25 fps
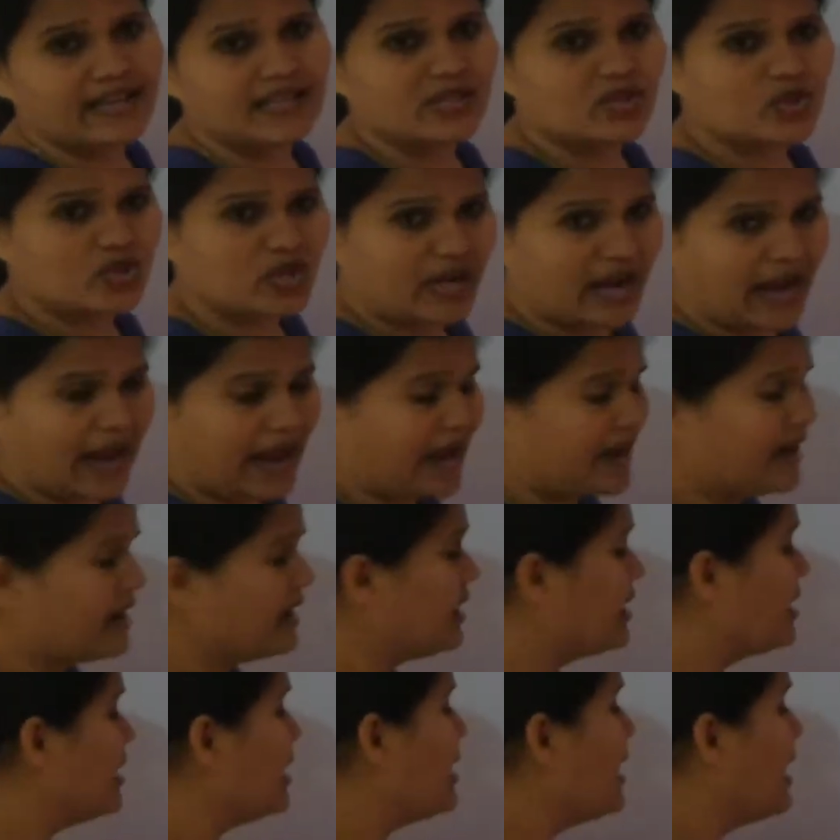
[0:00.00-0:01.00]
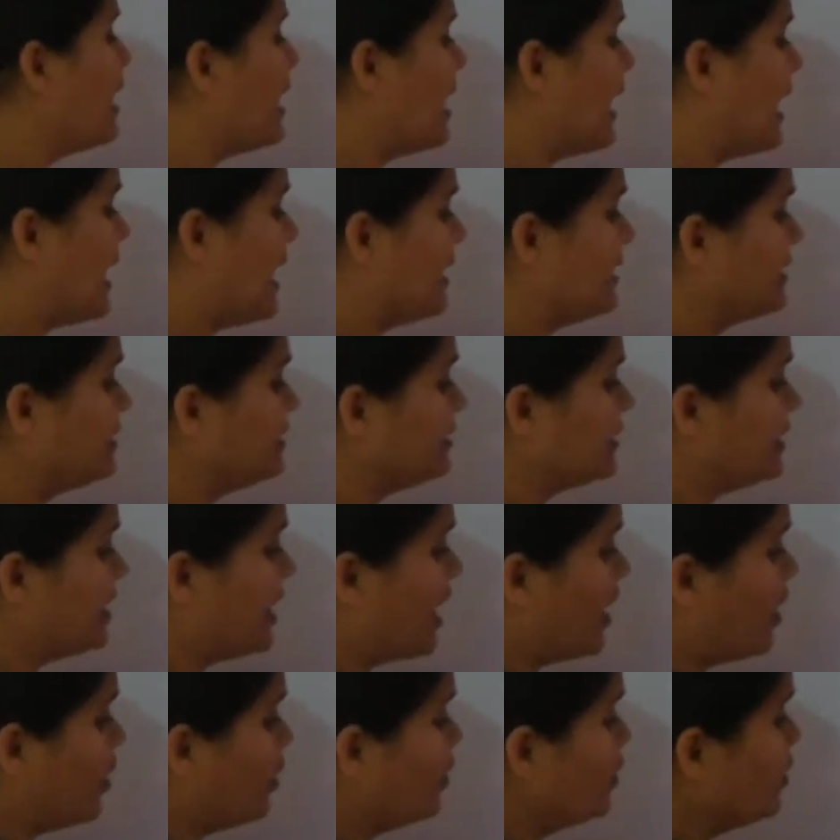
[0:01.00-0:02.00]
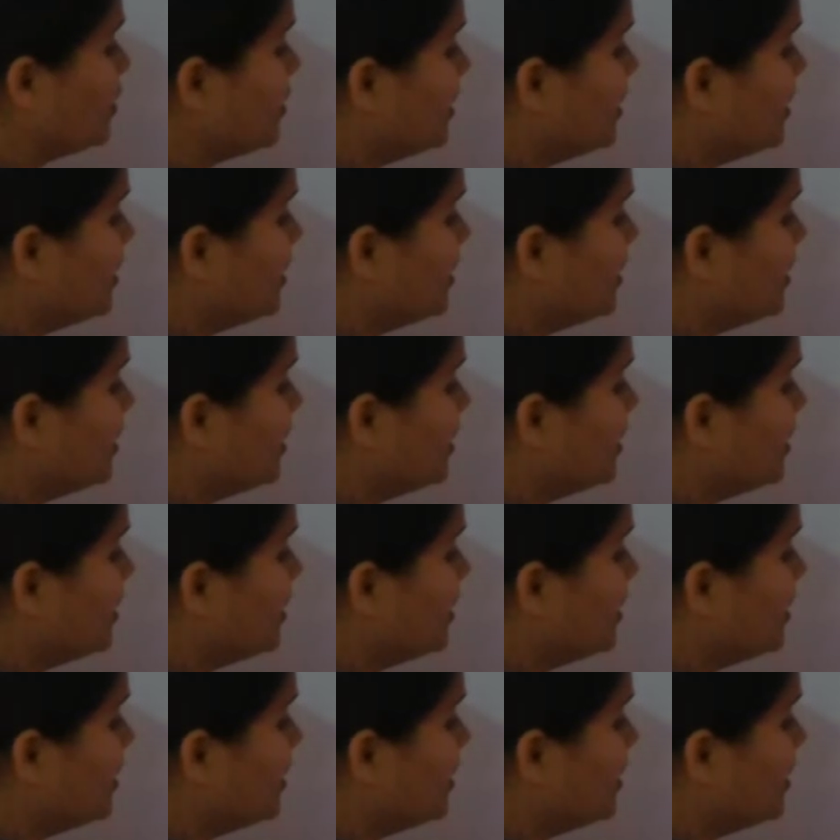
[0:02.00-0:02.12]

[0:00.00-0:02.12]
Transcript: strand. And now